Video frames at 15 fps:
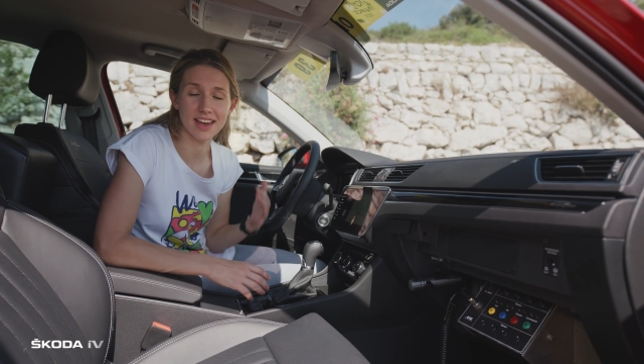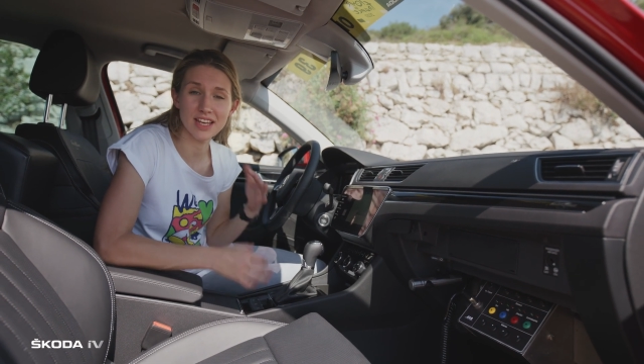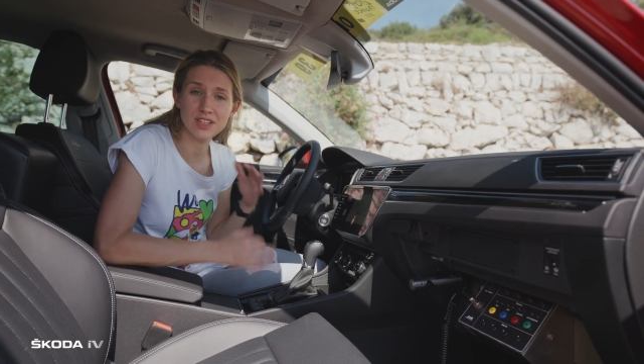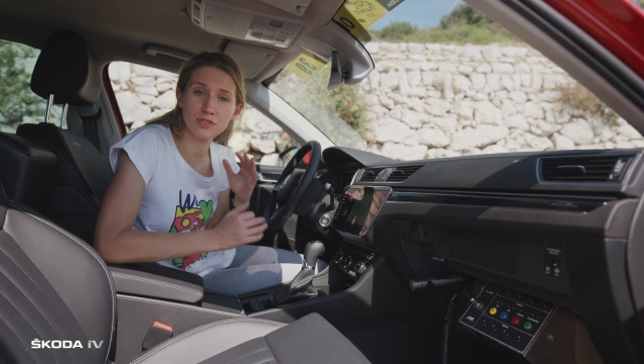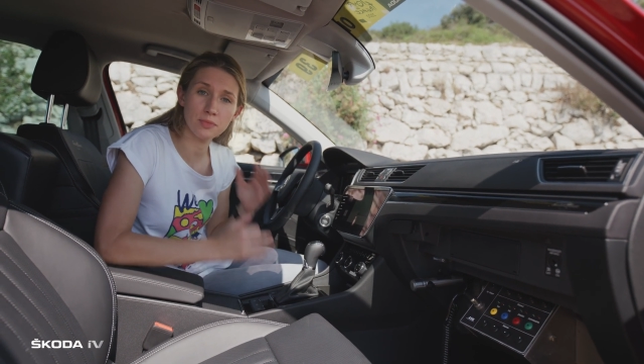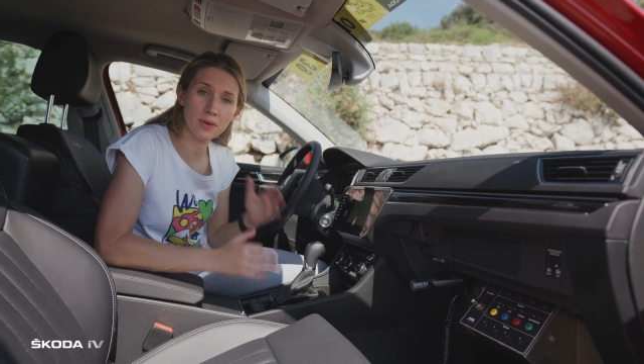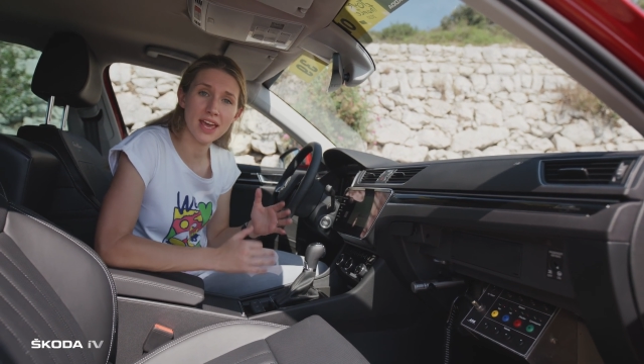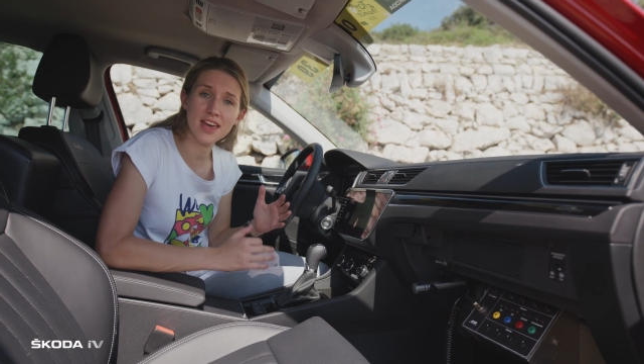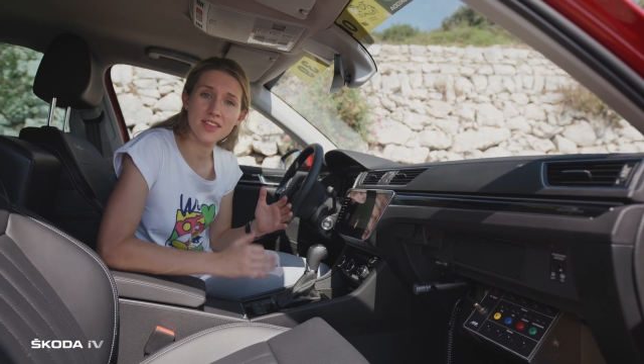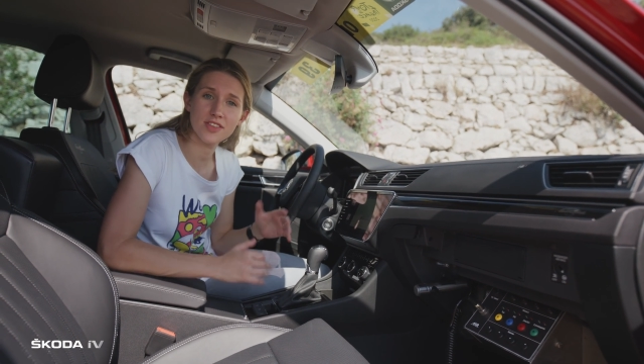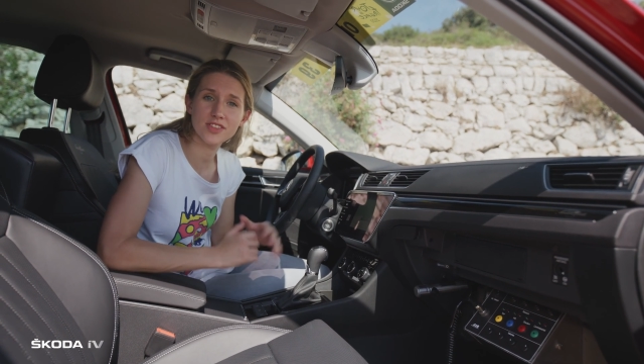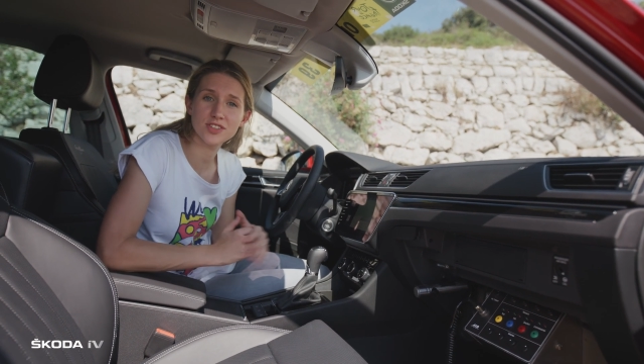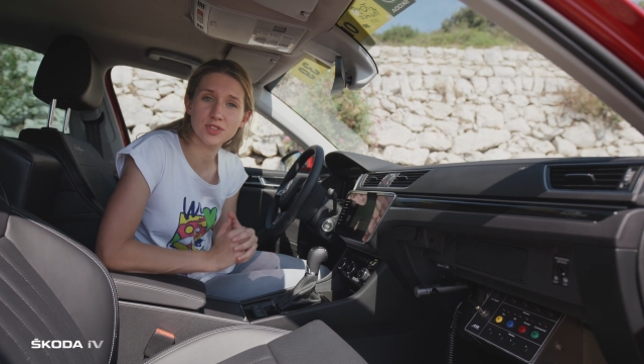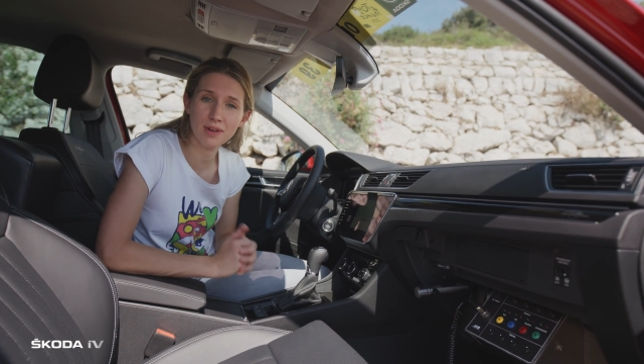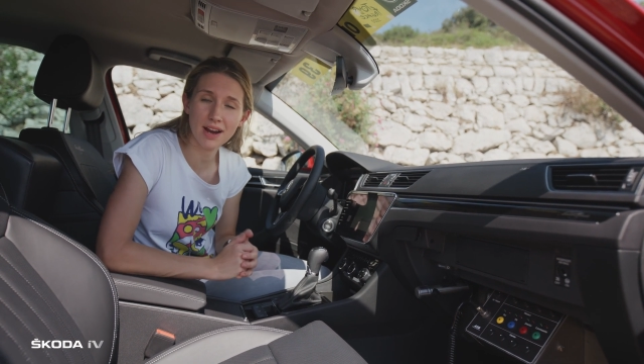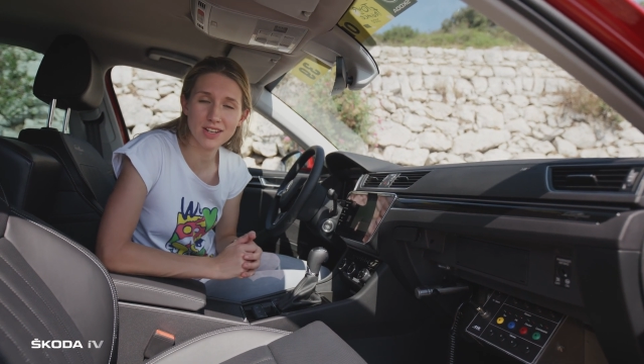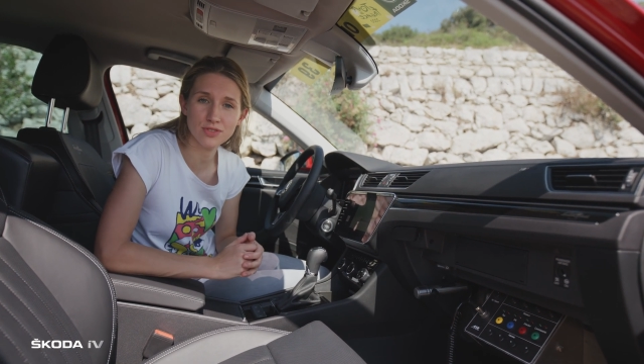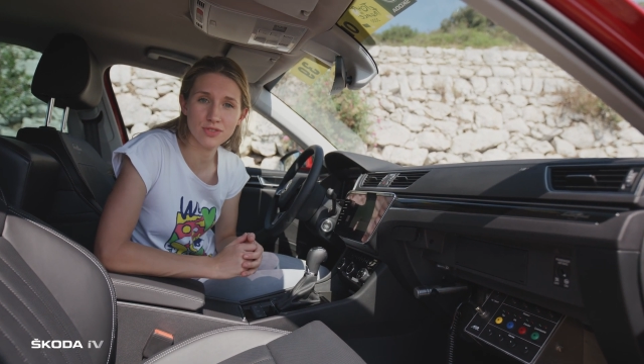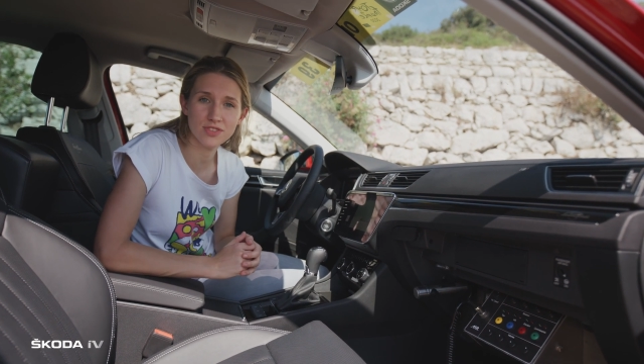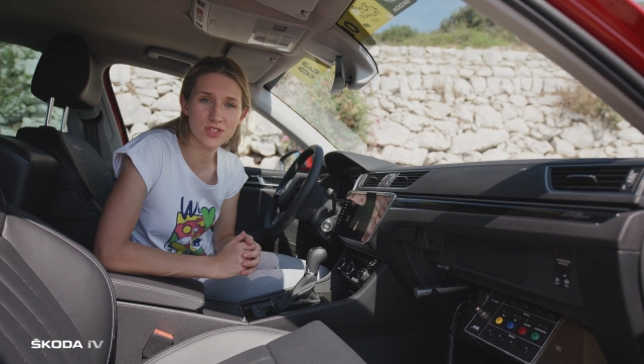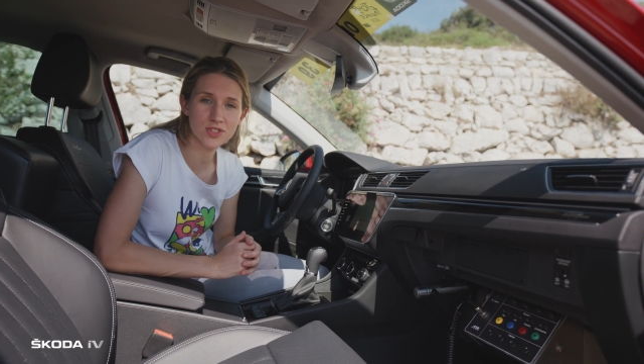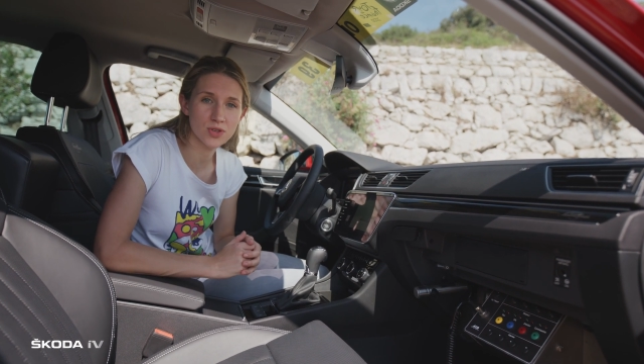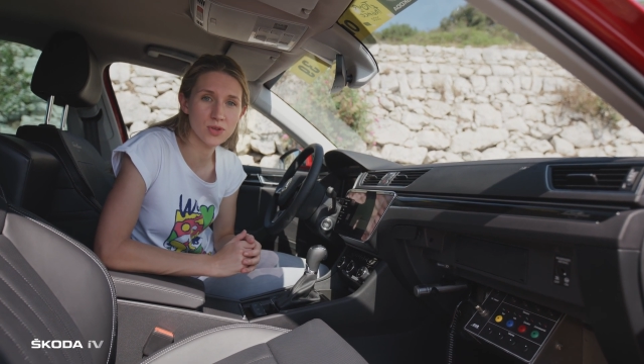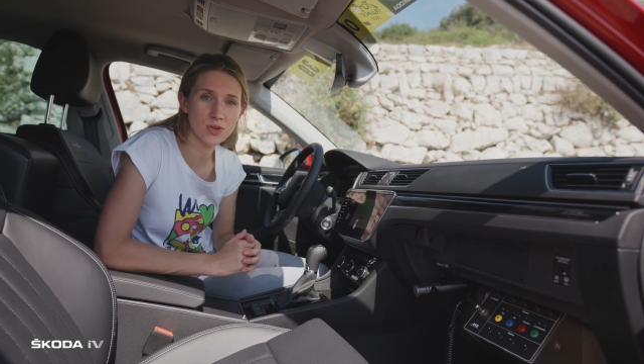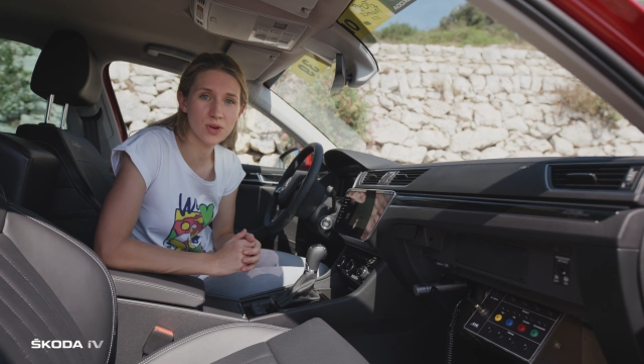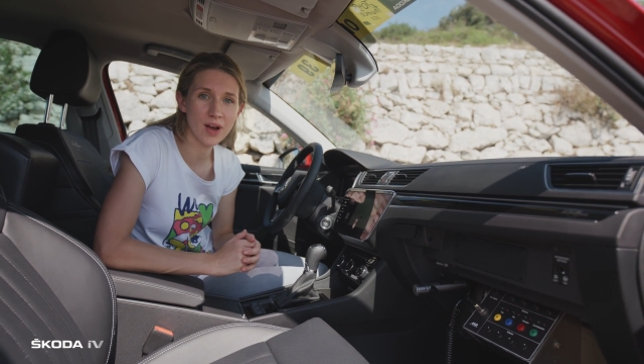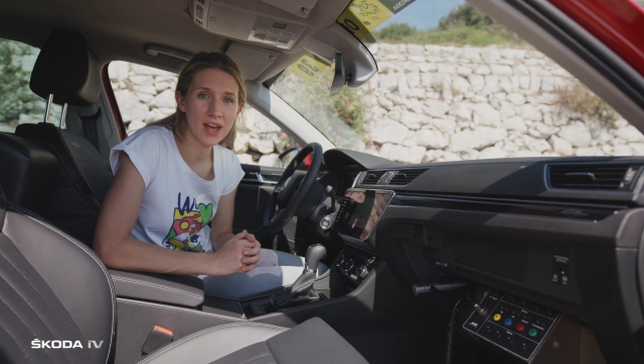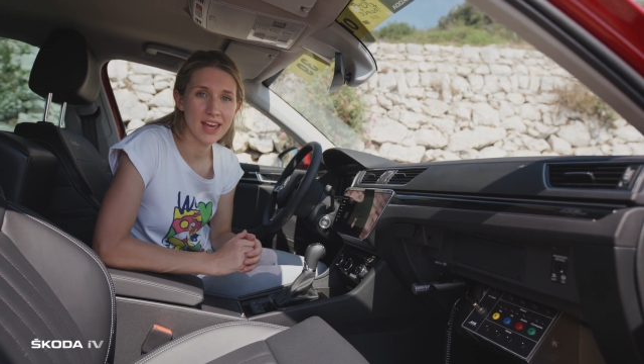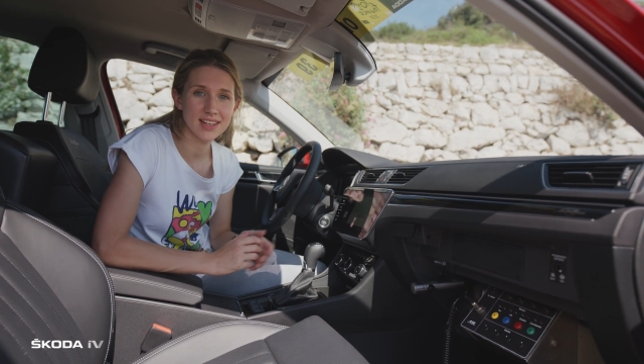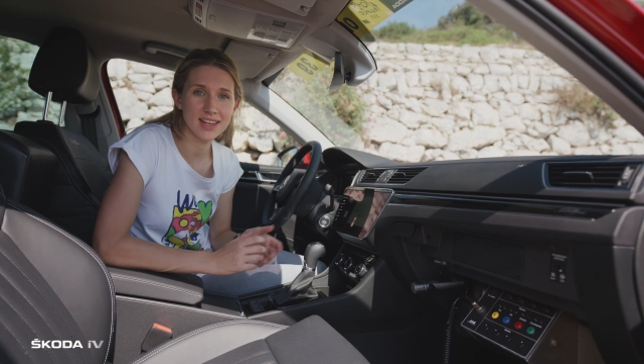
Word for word: It's from here that the director of the Tour